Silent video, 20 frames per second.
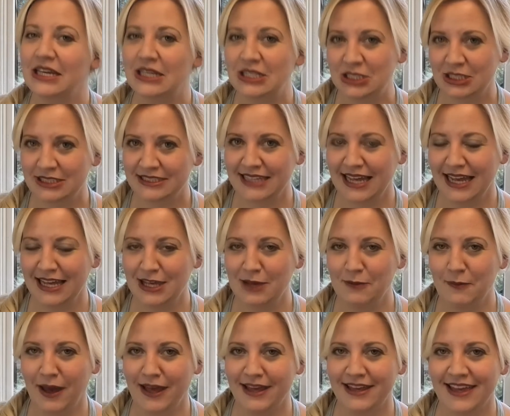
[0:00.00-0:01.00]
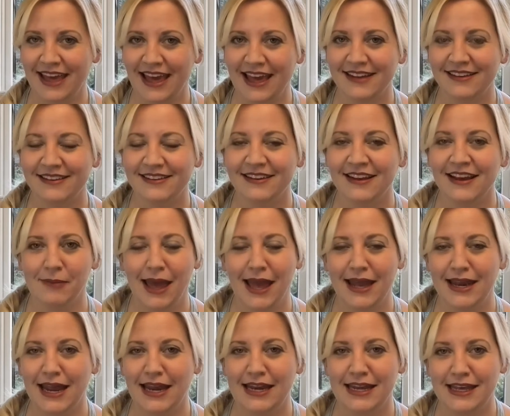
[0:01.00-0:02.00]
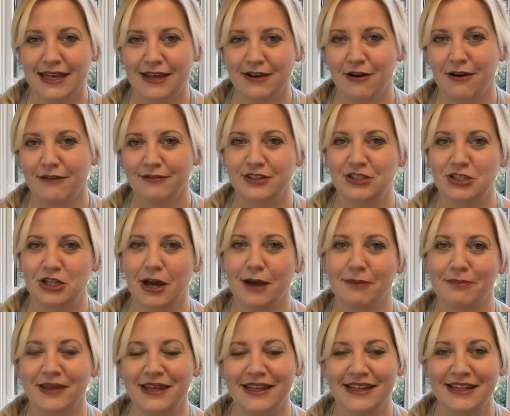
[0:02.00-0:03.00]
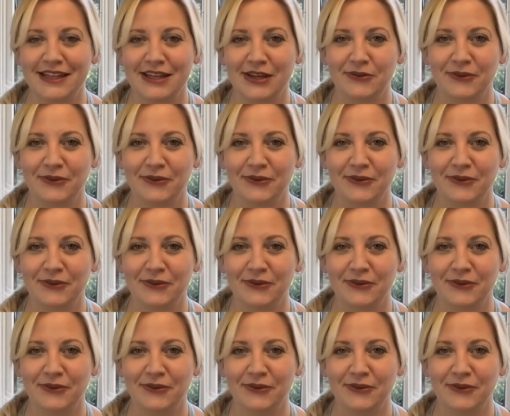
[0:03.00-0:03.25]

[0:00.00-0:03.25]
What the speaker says: just like you might get at any coffee shop in the